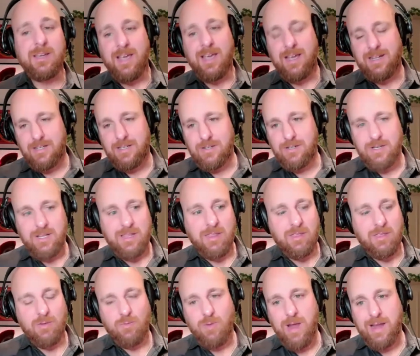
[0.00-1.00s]
And to understand that
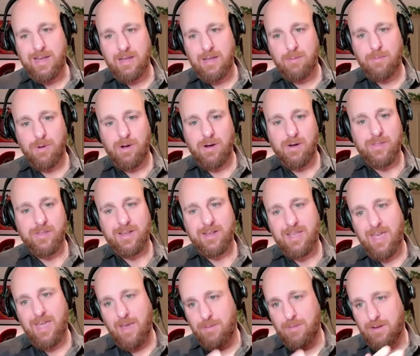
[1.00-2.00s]
the wrecking ball that
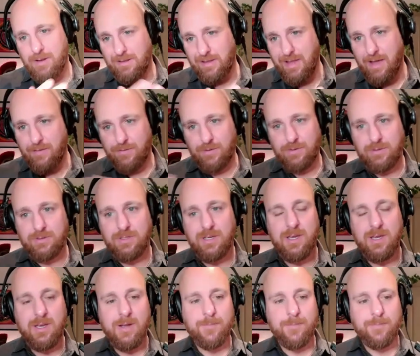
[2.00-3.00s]
came and leveled,
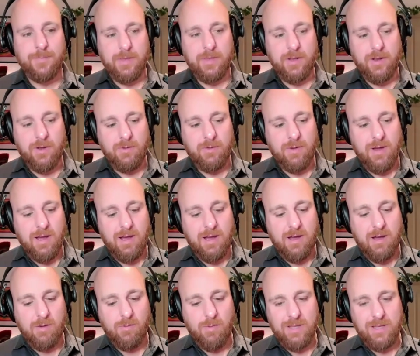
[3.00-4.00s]
you know,
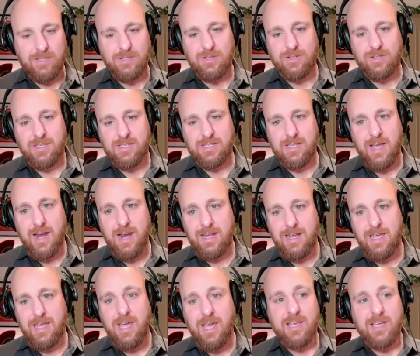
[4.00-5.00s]
Western
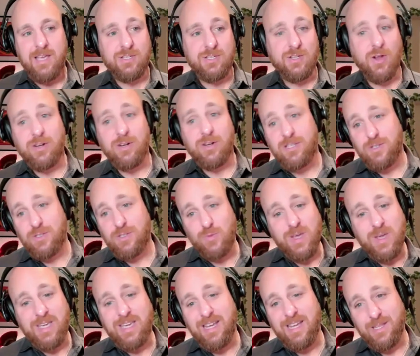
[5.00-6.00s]
society started
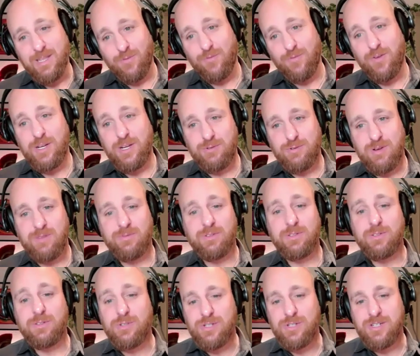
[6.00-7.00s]
swinging in the French
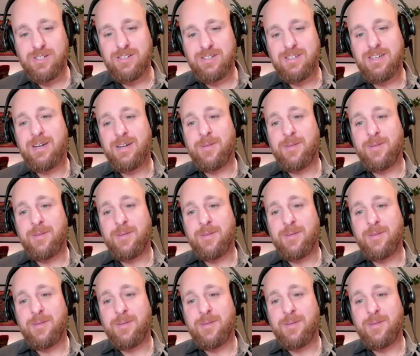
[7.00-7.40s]
Revolution.